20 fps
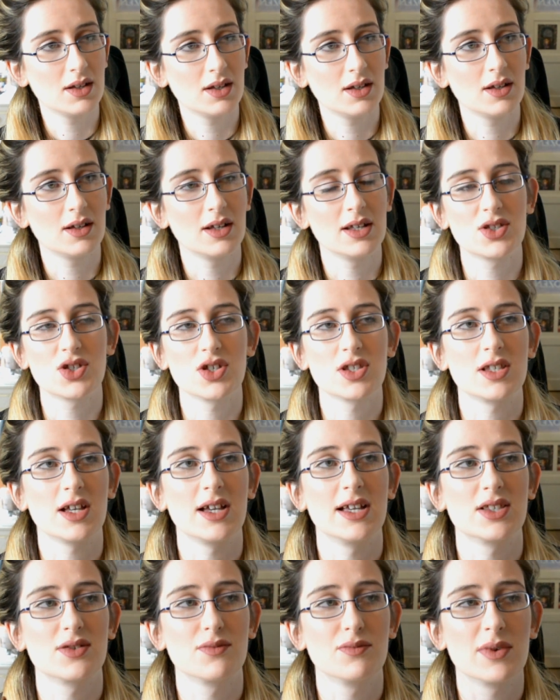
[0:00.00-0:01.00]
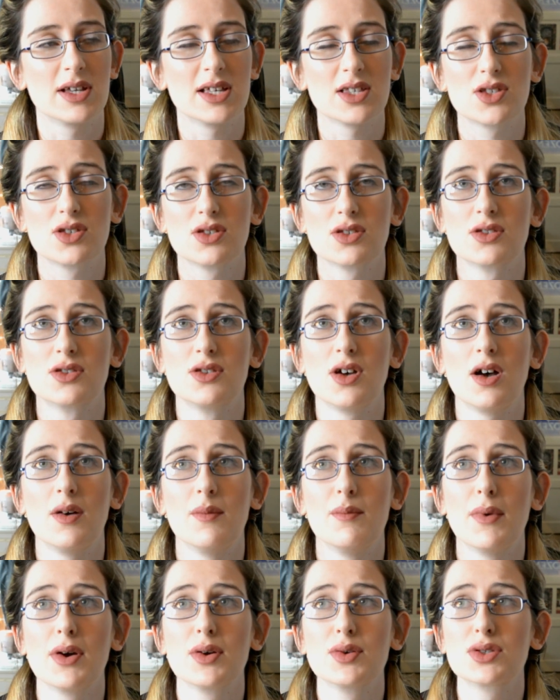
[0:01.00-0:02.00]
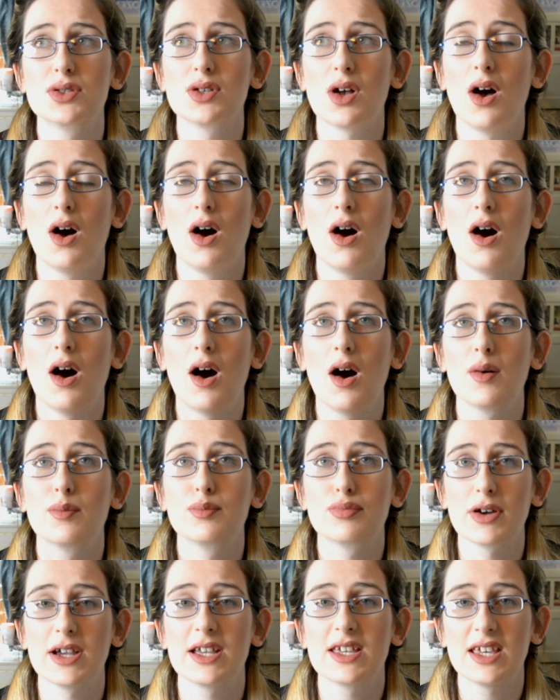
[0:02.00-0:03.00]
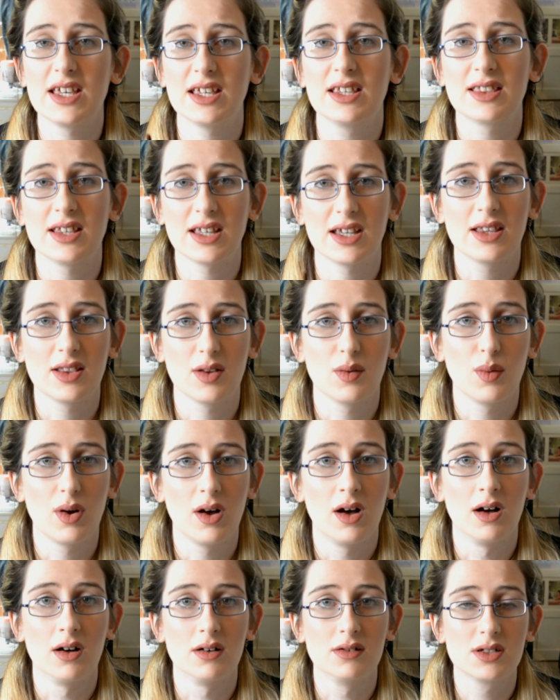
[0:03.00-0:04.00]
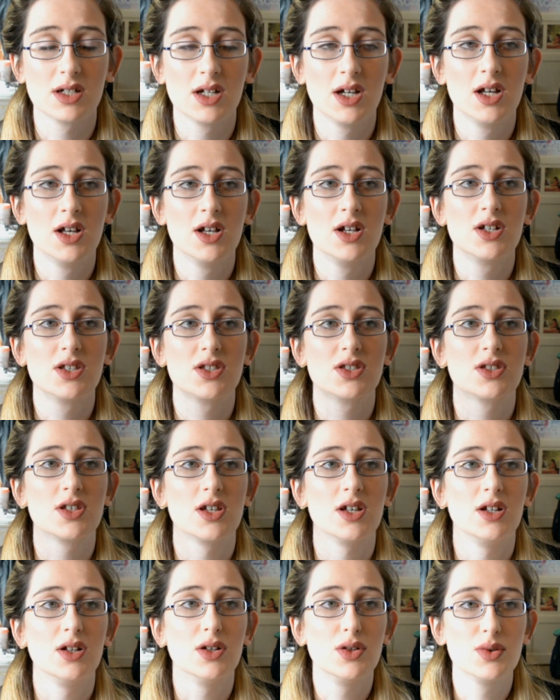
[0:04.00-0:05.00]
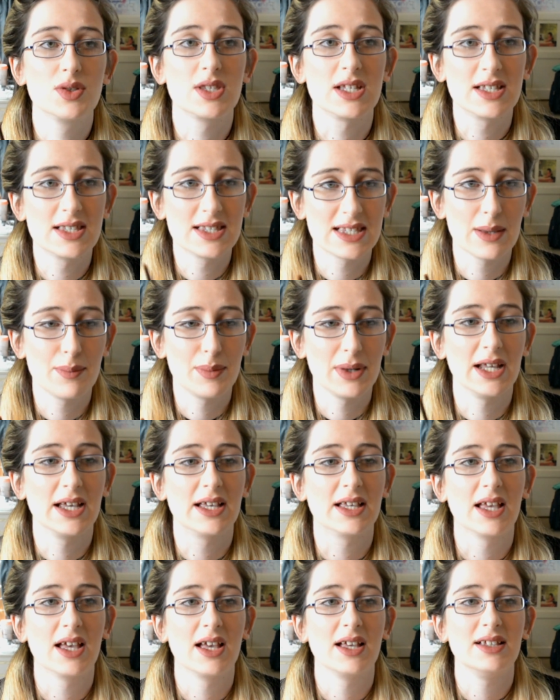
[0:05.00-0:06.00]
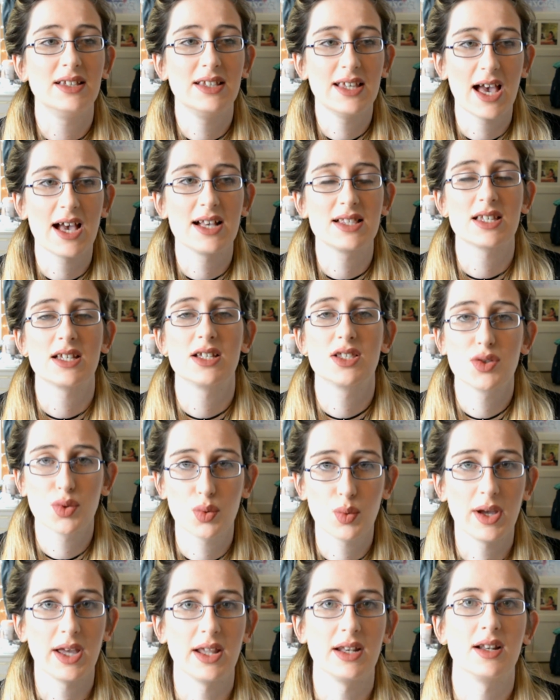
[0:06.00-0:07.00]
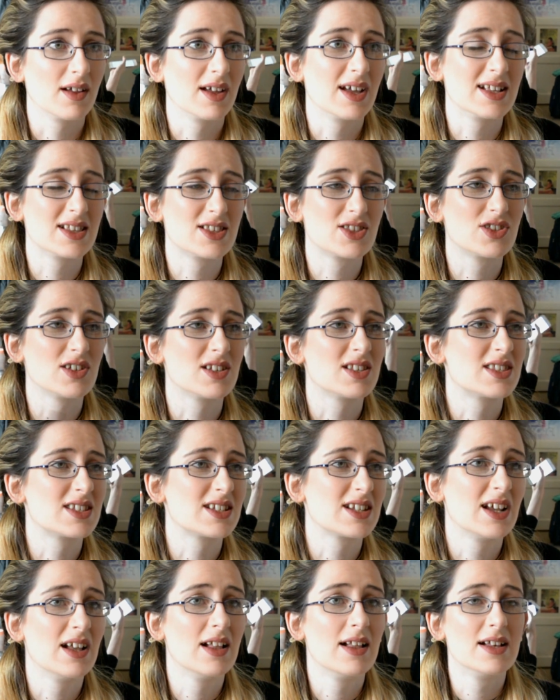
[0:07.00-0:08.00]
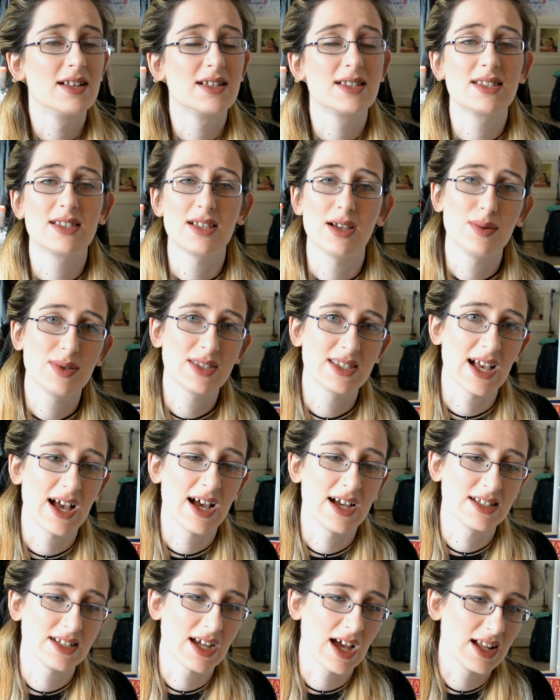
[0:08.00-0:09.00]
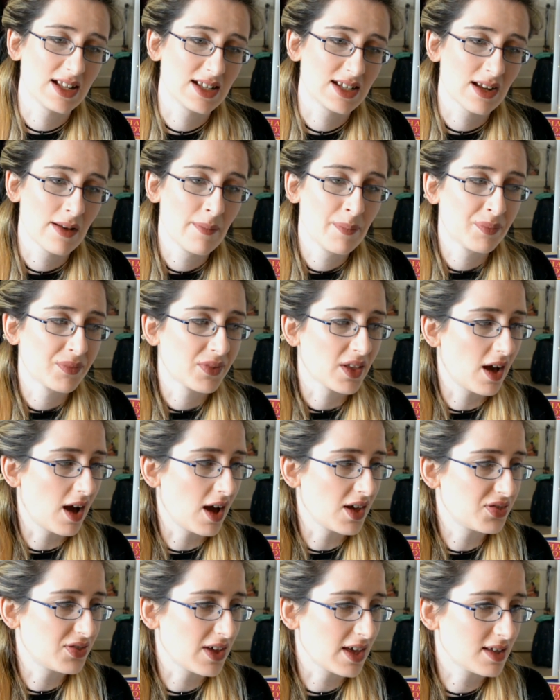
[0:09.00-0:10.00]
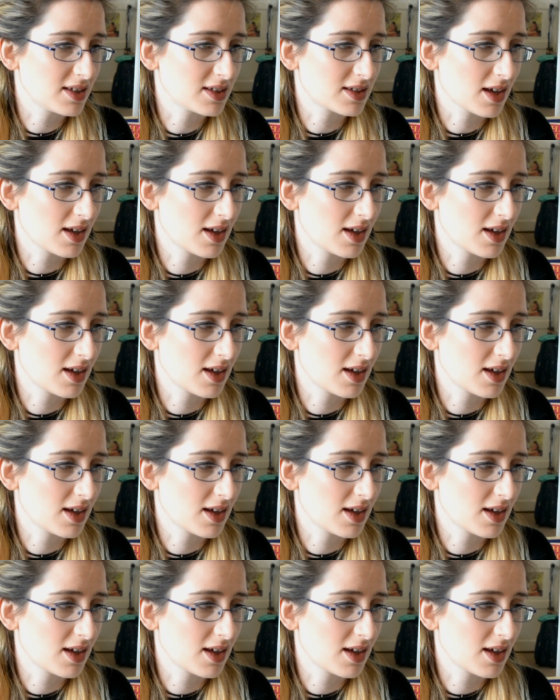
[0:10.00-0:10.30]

It's the most heartbreaking thing in the world to lose a sibling, yet a twin. It's just so sad. And I think,